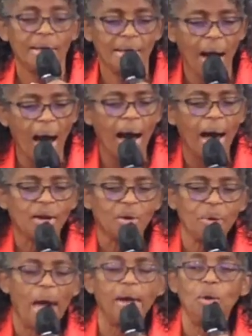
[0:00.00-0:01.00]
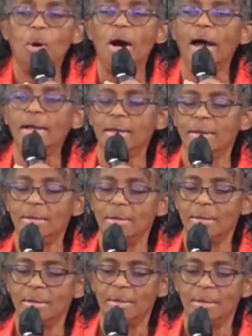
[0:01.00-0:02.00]
God created what?
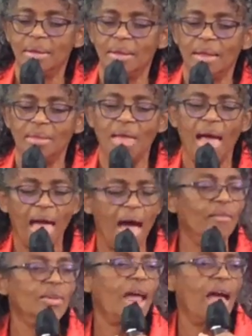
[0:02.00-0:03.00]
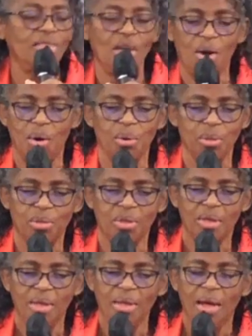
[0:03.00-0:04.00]
The heaven and the earth.
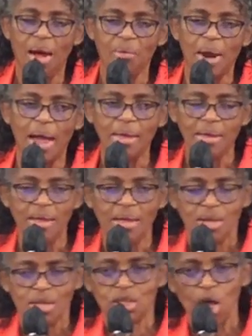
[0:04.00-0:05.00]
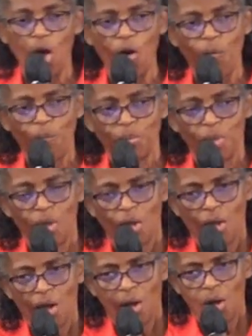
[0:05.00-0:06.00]
All right? So
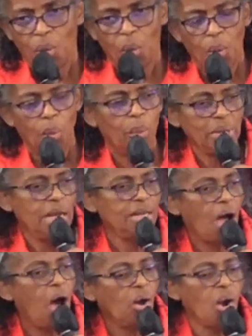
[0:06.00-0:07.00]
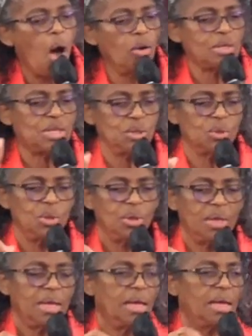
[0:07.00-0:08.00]
we need to hold on
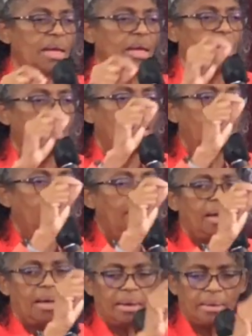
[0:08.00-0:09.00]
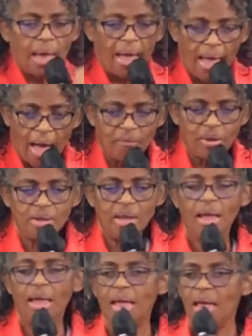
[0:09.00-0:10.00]
to the
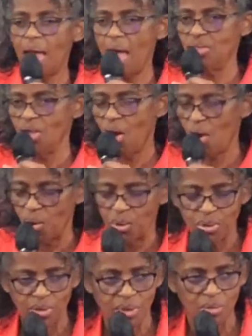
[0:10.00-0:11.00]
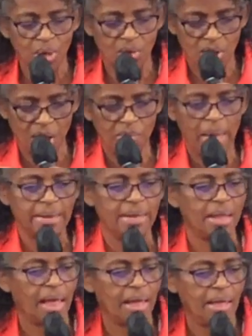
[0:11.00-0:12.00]
heaven and the earth. We'll come back
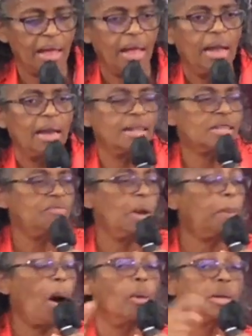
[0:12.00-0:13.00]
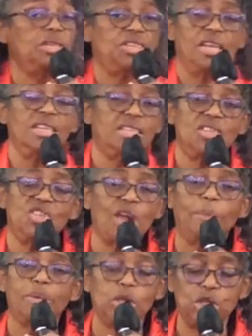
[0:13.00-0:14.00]
to that. Let's flip over to Genesis
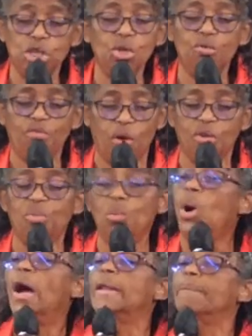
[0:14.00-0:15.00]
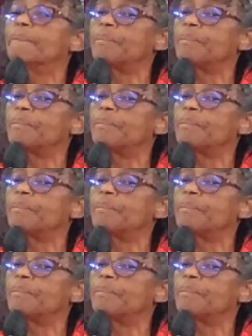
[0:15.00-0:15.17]
chapter 2, verse 1.